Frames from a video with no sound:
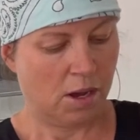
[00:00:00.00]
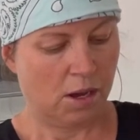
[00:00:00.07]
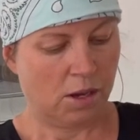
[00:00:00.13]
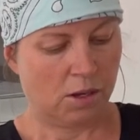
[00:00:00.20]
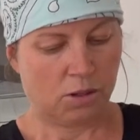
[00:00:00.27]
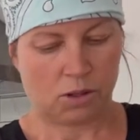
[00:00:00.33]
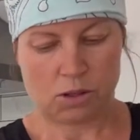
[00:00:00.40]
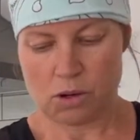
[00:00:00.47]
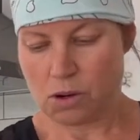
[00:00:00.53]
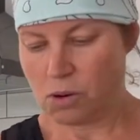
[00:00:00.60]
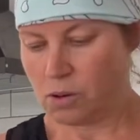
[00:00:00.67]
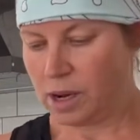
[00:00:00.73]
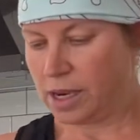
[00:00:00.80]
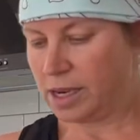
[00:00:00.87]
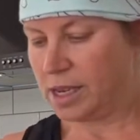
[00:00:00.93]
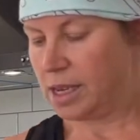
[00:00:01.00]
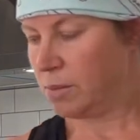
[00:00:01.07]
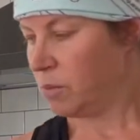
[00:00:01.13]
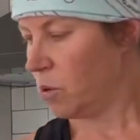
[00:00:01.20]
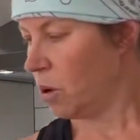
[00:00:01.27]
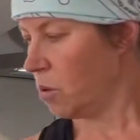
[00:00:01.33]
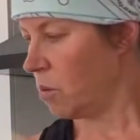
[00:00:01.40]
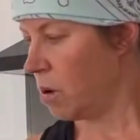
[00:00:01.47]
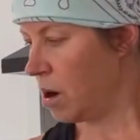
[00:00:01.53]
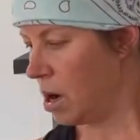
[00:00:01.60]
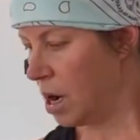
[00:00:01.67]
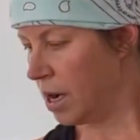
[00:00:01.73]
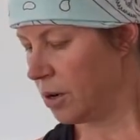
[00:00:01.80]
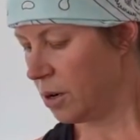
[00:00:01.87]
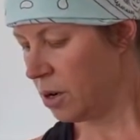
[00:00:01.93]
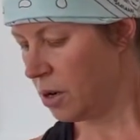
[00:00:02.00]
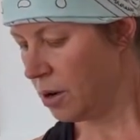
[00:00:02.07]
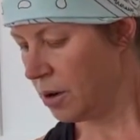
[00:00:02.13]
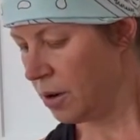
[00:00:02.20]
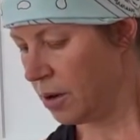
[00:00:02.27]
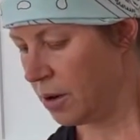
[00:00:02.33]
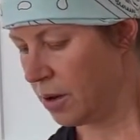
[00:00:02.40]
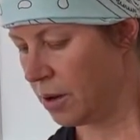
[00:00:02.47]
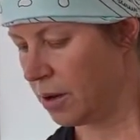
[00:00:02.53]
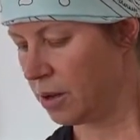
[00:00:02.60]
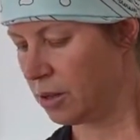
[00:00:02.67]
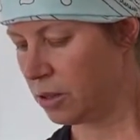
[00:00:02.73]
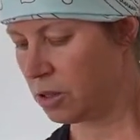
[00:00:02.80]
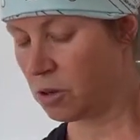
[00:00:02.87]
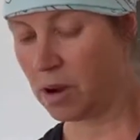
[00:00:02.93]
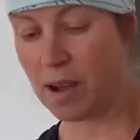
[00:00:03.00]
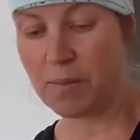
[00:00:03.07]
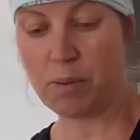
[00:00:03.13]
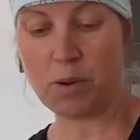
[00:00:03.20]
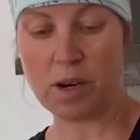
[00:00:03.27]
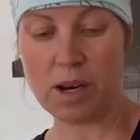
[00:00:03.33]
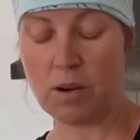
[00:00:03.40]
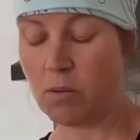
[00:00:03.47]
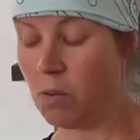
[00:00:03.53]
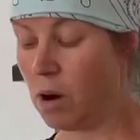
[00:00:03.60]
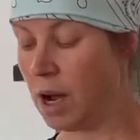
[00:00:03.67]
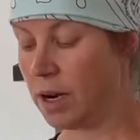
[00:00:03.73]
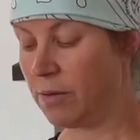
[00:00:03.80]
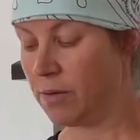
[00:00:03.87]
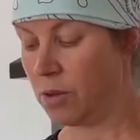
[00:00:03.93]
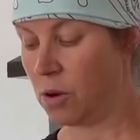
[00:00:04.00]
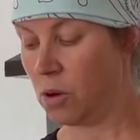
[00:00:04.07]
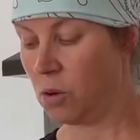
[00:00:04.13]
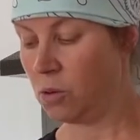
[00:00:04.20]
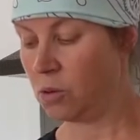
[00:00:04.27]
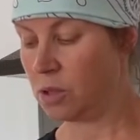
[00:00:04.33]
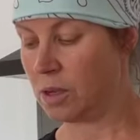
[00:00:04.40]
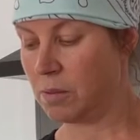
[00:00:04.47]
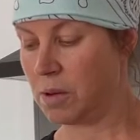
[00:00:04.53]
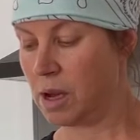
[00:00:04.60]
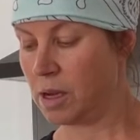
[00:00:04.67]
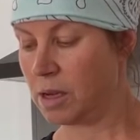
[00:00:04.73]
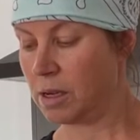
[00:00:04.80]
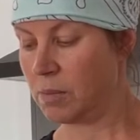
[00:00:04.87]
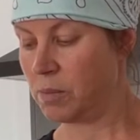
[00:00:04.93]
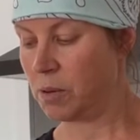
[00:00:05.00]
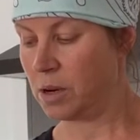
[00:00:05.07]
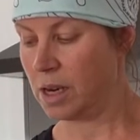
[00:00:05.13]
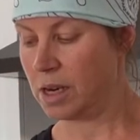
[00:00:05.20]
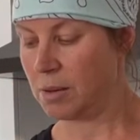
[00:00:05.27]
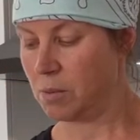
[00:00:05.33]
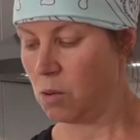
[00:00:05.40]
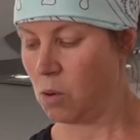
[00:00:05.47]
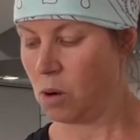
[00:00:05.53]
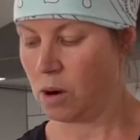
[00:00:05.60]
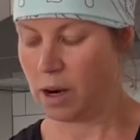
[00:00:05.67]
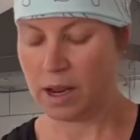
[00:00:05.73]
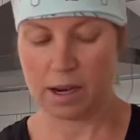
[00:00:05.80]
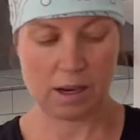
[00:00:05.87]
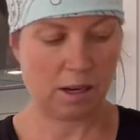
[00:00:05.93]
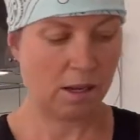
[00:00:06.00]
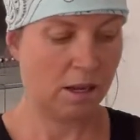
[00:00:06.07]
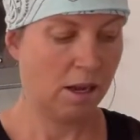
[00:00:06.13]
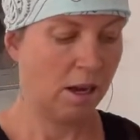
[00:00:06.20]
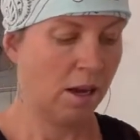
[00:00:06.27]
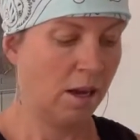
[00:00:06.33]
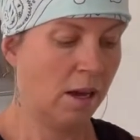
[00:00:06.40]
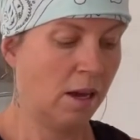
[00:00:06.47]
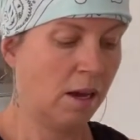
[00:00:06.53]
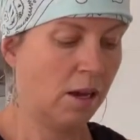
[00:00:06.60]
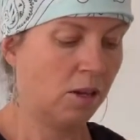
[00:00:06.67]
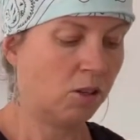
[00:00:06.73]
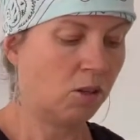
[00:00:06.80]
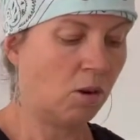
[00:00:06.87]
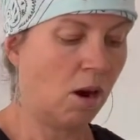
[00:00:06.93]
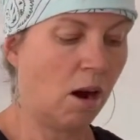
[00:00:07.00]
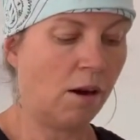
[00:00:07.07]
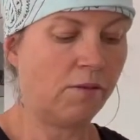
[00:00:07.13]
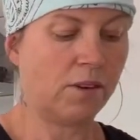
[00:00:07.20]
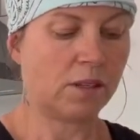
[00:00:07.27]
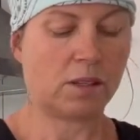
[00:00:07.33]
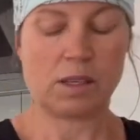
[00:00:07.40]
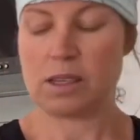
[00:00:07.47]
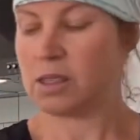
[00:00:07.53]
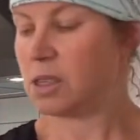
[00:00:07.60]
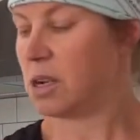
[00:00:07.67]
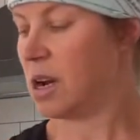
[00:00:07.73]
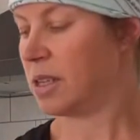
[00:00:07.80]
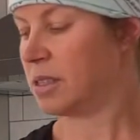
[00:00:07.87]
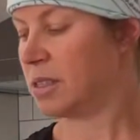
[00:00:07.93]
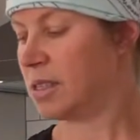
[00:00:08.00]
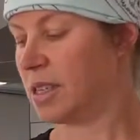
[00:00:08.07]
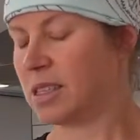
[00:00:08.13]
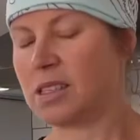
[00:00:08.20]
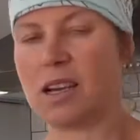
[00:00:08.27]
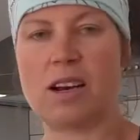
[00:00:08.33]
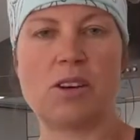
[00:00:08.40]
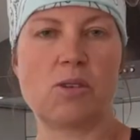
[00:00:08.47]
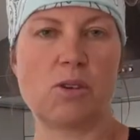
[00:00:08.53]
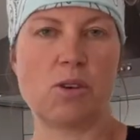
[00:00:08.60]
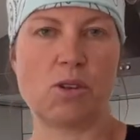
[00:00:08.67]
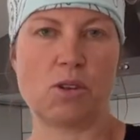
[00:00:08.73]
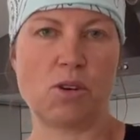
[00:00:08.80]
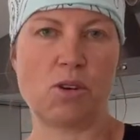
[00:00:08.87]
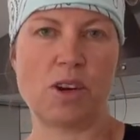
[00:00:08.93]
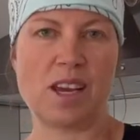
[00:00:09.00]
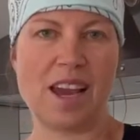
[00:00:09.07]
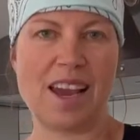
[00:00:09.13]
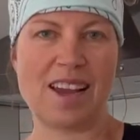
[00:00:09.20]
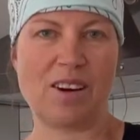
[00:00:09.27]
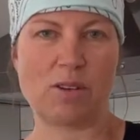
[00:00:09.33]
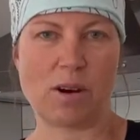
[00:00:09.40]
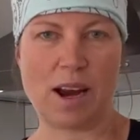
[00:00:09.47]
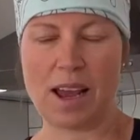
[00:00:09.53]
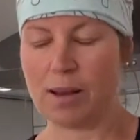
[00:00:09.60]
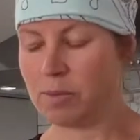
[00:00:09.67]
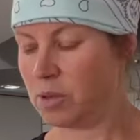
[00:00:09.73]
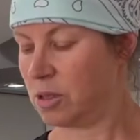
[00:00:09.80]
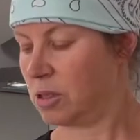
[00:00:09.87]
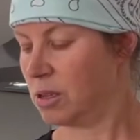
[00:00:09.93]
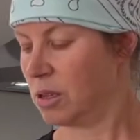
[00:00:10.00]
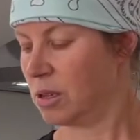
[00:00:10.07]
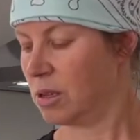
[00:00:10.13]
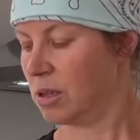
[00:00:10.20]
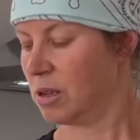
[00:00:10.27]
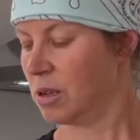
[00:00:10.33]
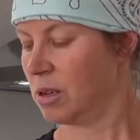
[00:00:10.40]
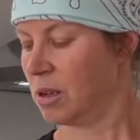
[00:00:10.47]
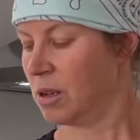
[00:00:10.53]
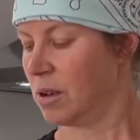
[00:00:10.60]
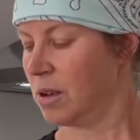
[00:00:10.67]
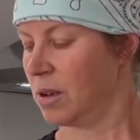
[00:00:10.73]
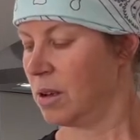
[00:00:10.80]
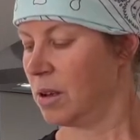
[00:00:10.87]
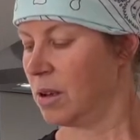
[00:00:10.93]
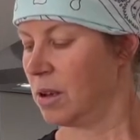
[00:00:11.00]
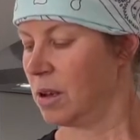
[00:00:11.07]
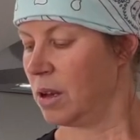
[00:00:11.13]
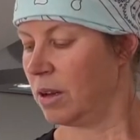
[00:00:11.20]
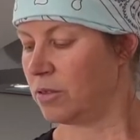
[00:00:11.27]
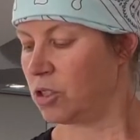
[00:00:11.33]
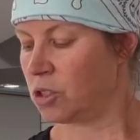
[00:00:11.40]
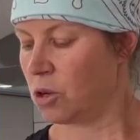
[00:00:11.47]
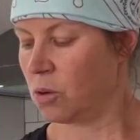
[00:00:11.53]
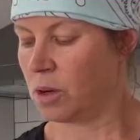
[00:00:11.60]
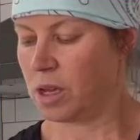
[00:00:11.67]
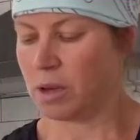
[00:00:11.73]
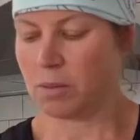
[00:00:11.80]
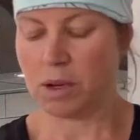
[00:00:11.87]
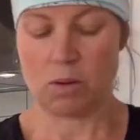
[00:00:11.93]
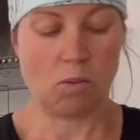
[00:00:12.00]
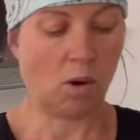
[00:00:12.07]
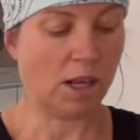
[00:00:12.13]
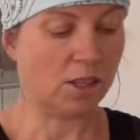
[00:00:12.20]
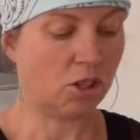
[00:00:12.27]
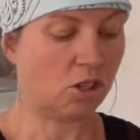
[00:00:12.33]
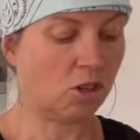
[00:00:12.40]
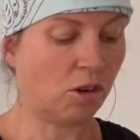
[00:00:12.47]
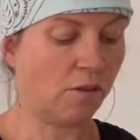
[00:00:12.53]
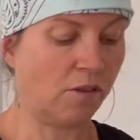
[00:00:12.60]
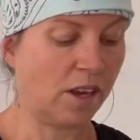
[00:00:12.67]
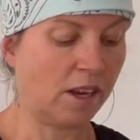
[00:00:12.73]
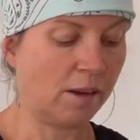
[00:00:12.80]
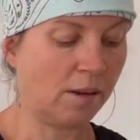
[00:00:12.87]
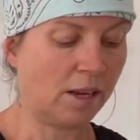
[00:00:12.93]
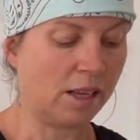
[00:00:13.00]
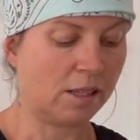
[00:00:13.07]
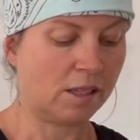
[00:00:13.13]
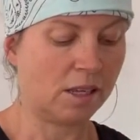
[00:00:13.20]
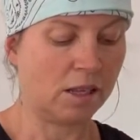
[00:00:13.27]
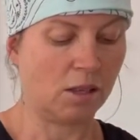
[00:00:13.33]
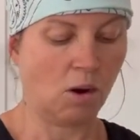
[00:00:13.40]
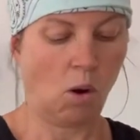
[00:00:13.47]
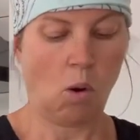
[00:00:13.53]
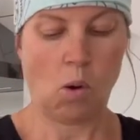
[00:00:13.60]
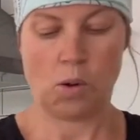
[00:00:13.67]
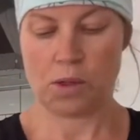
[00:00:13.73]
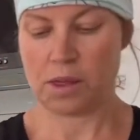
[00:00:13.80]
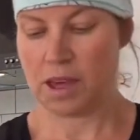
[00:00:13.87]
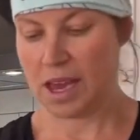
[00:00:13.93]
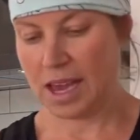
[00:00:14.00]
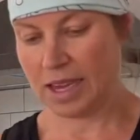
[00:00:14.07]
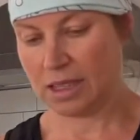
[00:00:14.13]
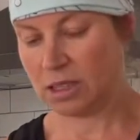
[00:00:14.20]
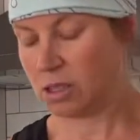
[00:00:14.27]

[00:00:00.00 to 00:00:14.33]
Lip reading: So I need more water. So I put in 1 of those. I'm not going to put any more in. So obviously it's not 638 grams of sodium in 1 serving. It's in the whole thing.